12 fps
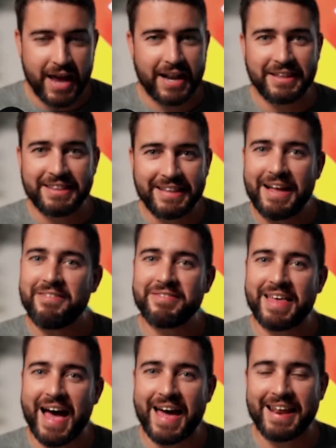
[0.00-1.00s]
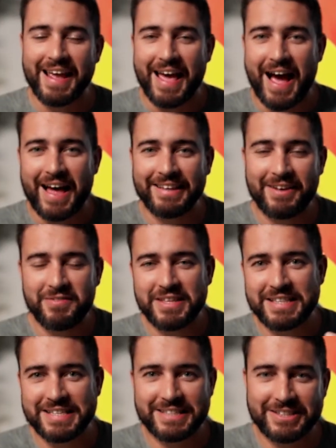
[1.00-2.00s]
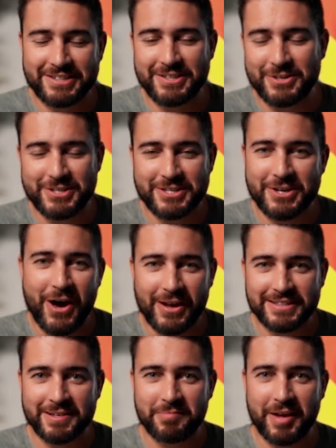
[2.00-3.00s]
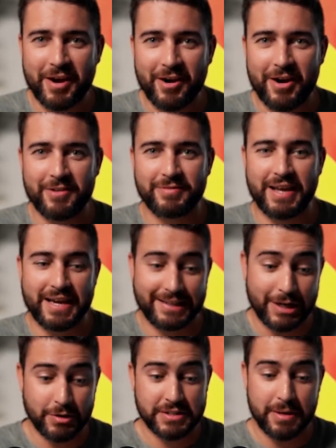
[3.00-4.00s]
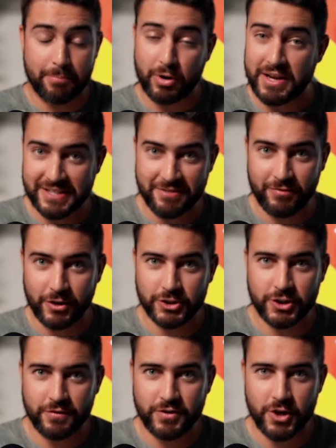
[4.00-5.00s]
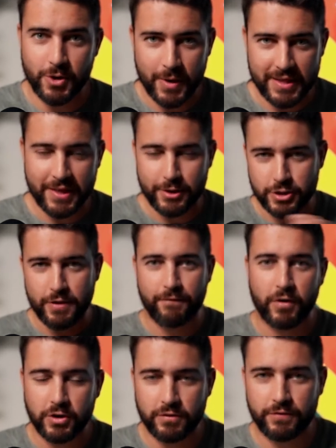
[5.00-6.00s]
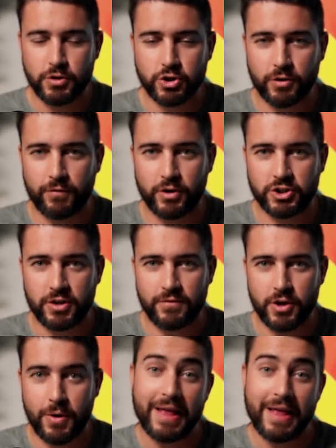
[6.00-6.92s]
And I love that. I love that this there's this concept there of like there's the present version of you and then there's the f- future version of you.